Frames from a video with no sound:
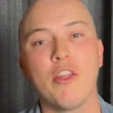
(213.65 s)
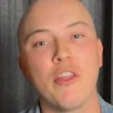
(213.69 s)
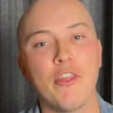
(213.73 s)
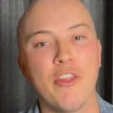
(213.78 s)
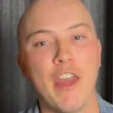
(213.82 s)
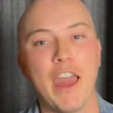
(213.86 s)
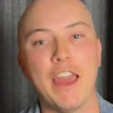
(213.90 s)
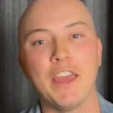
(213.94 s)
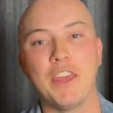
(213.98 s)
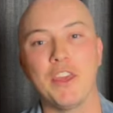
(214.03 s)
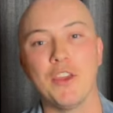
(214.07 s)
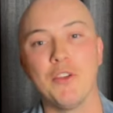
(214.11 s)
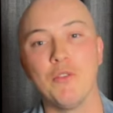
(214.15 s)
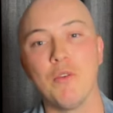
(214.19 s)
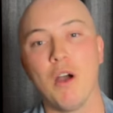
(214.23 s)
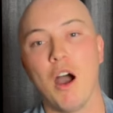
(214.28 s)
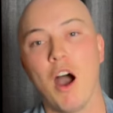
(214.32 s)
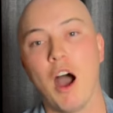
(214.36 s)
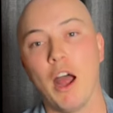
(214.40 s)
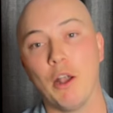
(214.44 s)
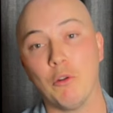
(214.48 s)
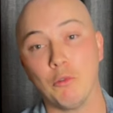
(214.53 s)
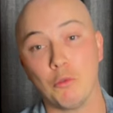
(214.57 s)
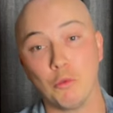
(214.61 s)
Thank you,
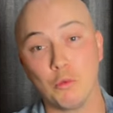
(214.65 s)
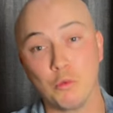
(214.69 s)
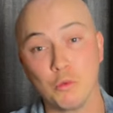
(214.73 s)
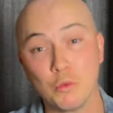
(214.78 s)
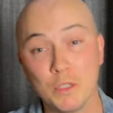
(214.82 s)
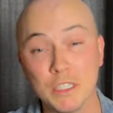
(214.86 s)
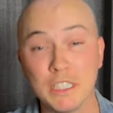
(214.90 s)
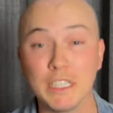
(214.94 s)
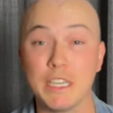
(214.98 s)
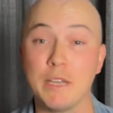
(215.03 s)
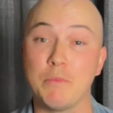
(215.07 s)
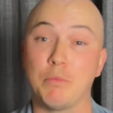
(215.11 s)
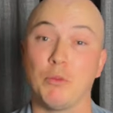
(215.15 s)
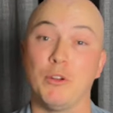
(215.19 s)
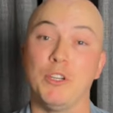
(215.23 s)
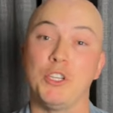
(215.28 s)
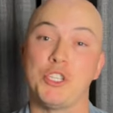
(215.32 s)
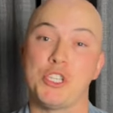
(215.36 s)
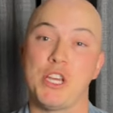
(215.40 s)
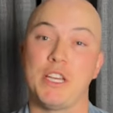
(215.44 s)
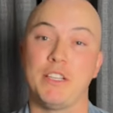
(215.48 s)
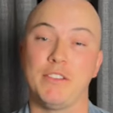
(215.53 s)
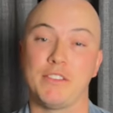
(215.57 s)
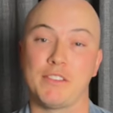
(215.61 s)
I really
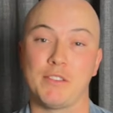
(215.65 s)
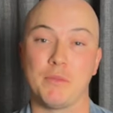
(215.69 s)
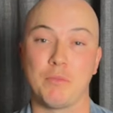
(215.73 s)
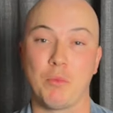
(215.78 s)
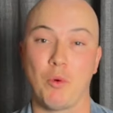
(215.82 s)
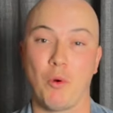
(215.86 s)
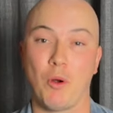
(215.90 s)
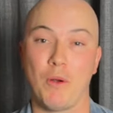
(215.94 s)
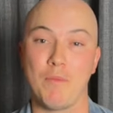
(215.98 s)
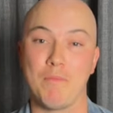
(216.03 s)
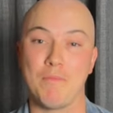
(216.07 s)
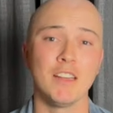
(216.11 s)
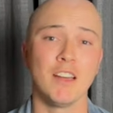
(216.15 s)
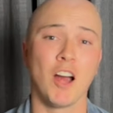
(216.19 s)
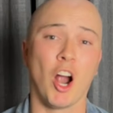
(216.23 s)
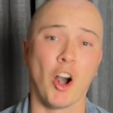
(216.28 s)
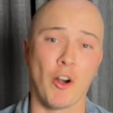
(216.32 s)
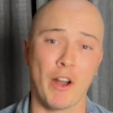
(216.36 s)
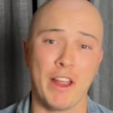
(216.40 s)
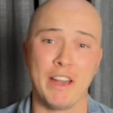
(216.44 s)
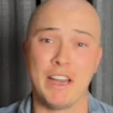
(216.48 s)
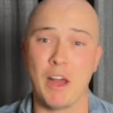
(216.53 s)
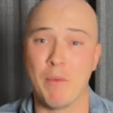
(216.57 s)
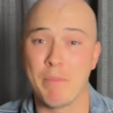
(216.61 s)
appreciate your support. All
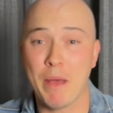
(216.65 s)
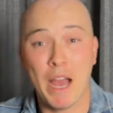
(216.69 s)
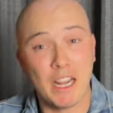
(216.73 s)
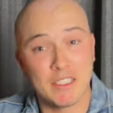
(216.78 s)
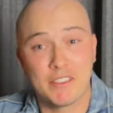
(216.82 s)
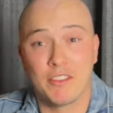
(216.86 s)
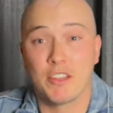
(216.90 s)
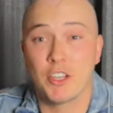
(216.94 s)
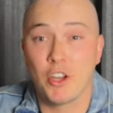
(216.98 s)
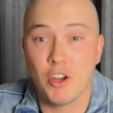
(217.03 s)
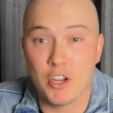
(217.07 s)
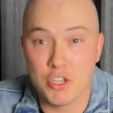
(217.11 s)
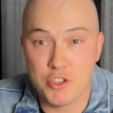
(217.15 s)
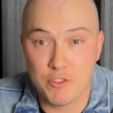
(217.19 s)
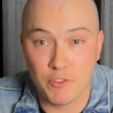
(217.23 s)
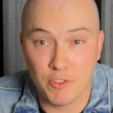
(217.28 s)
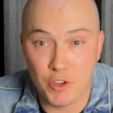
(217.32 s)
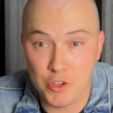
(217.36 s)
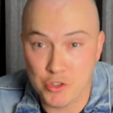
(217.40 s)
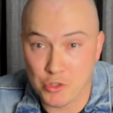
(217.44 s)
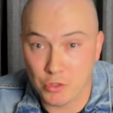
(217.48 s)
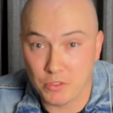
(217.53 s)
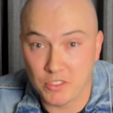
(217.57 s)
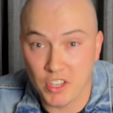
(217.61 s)
right, now back to the
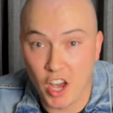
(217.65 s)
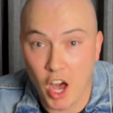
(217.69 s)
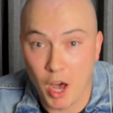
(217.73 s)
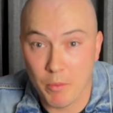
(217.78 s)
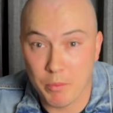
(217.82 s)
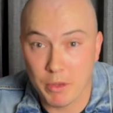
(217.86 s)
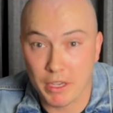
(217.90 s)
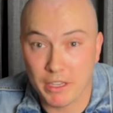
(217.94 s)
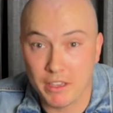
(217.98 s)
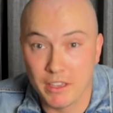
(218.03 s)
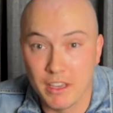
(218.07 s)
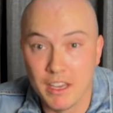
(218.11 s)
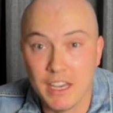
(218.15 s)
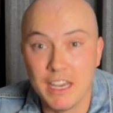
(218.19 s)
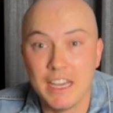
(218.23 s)
controversial topic.